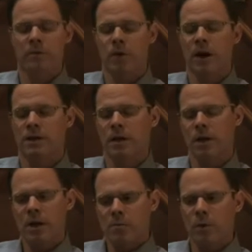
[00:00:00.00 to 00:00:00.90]
big project
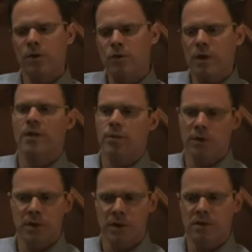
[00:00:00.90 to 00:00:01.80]
but we do that through
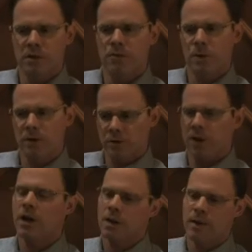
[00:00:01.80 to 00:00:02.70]
the lens of what i was
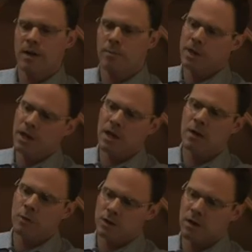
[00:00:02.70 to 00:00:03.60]
talking about at the
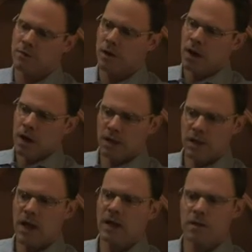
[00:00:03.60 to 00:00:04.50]
beginning which of
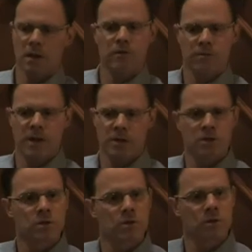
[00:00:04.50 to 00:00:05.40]
aligning the
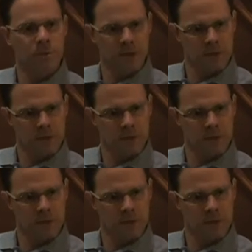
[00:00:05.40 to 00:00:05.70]
information to the